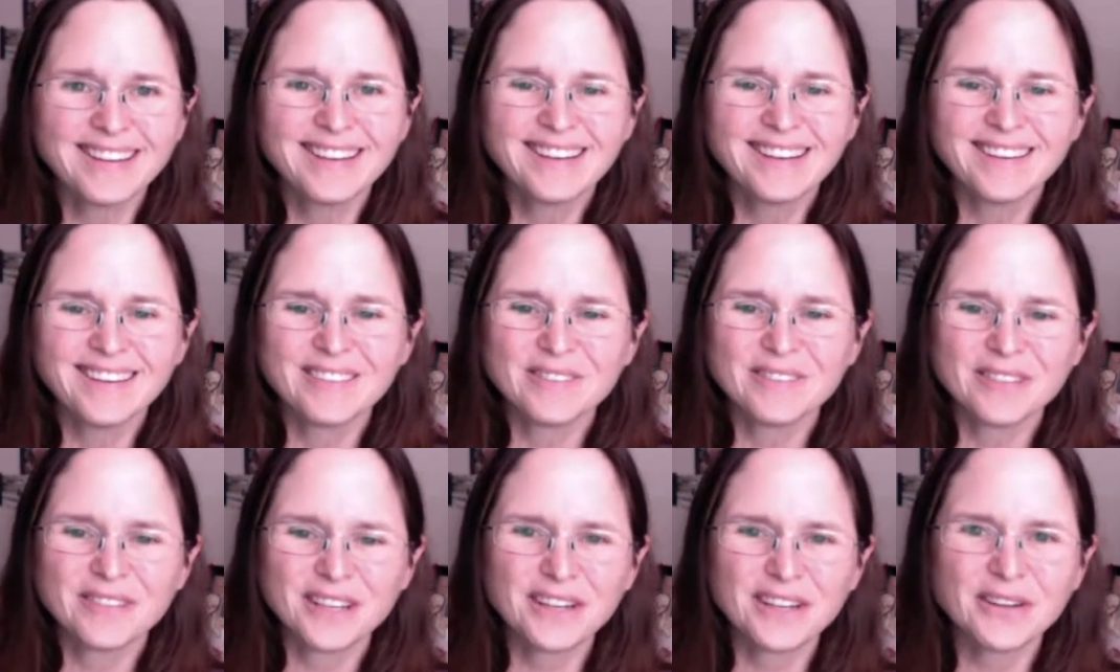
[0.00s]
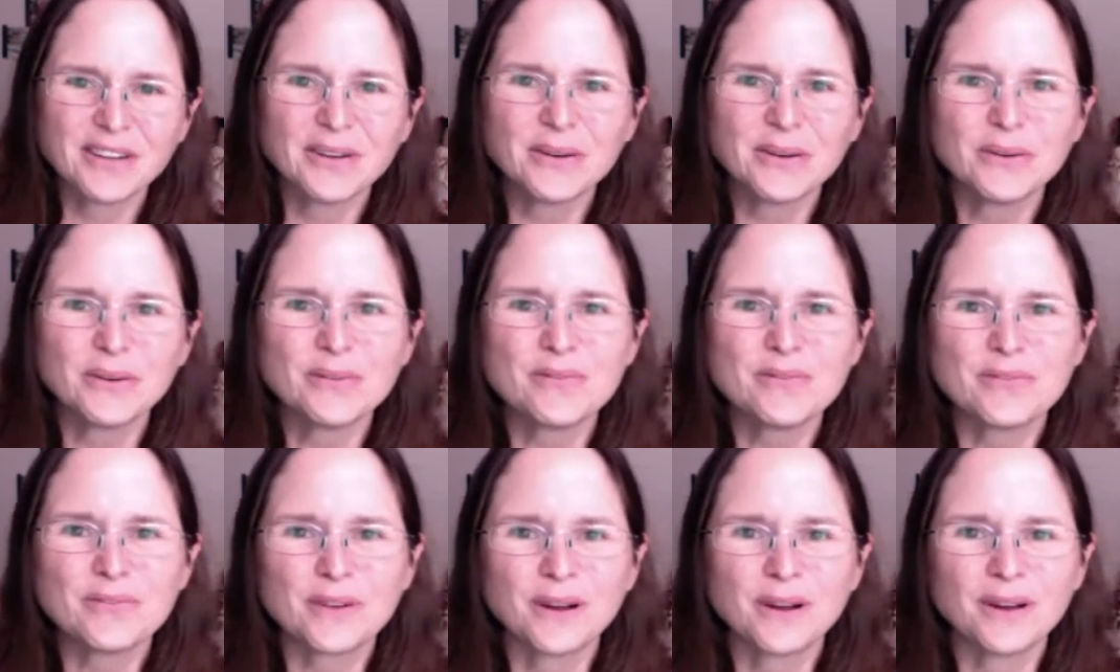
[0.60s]
video
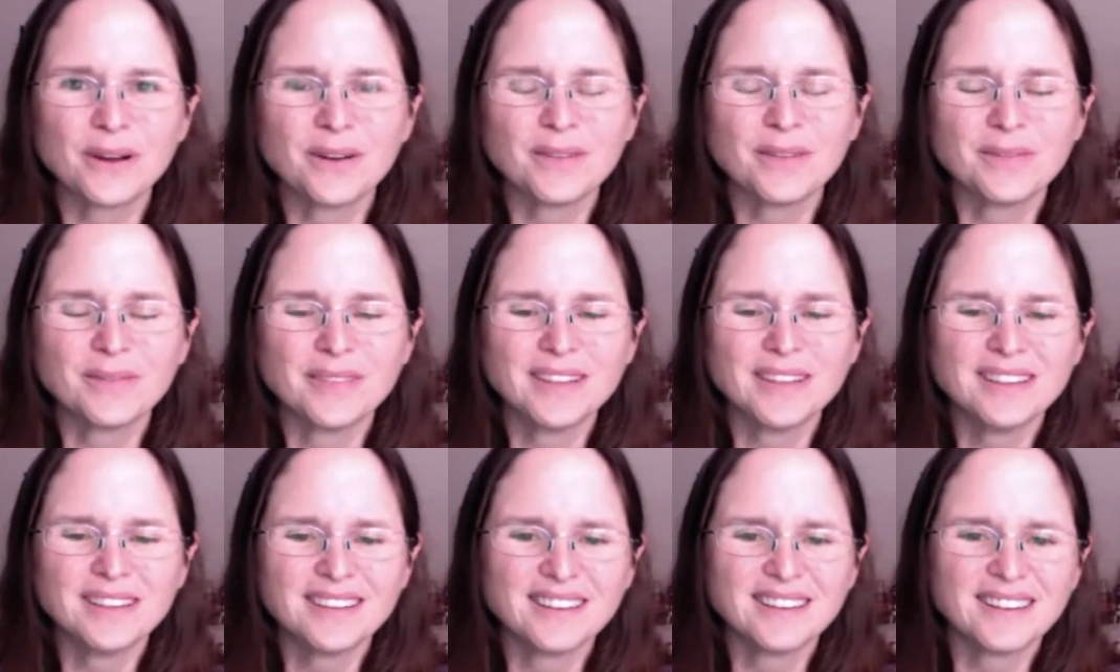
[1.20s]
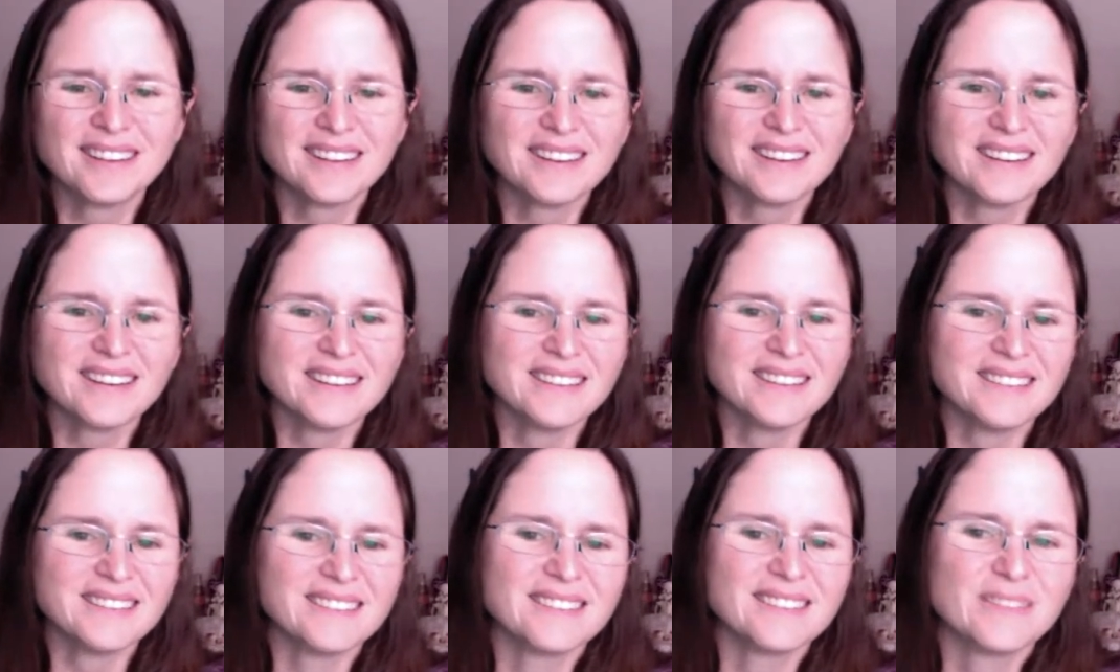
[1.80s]
from
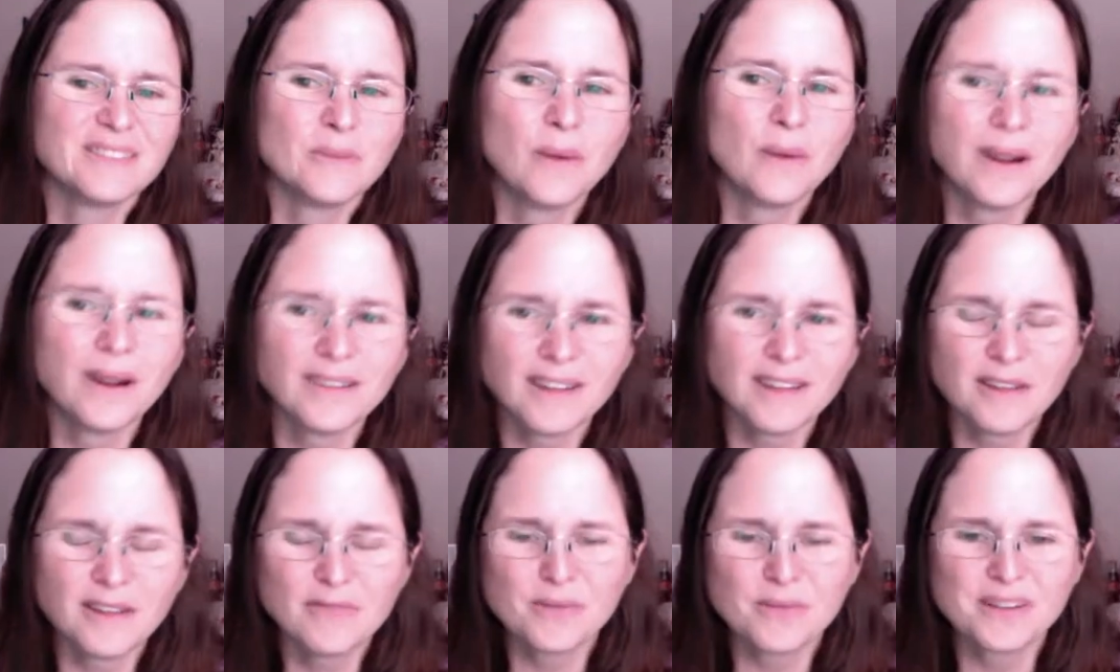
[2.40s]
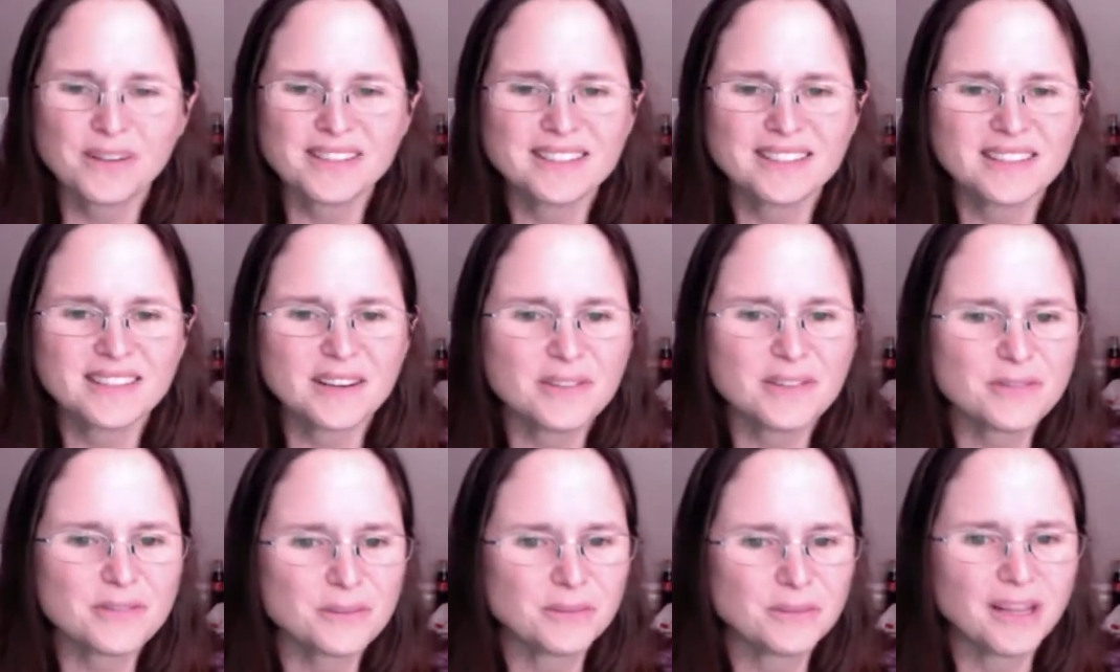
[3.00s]
Wildlife Wednesday
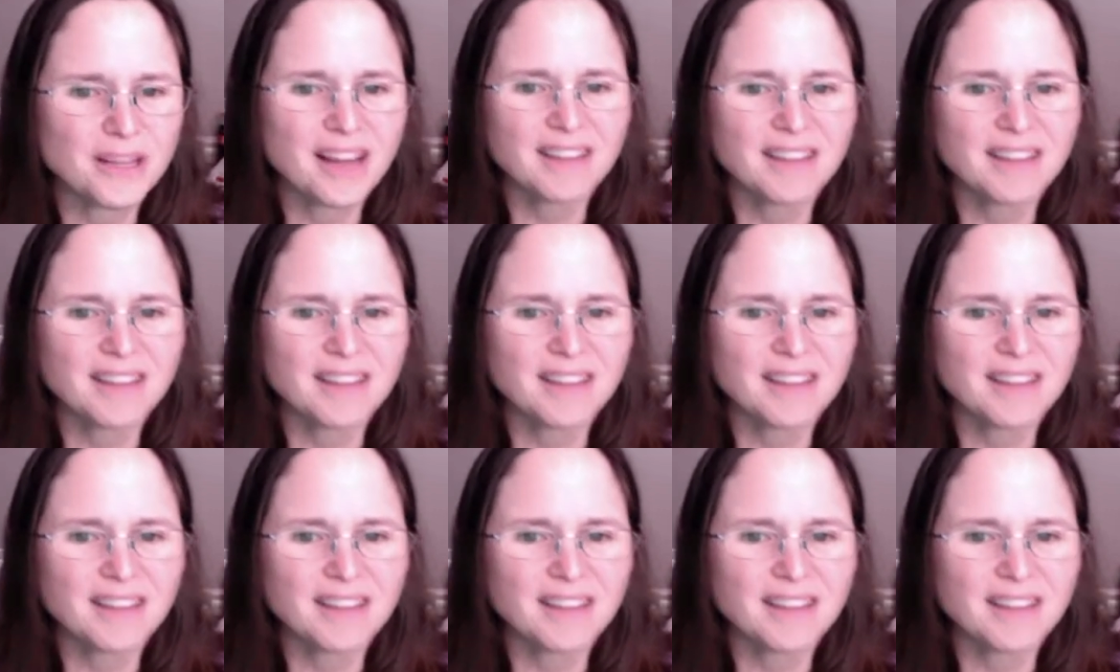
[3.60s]
from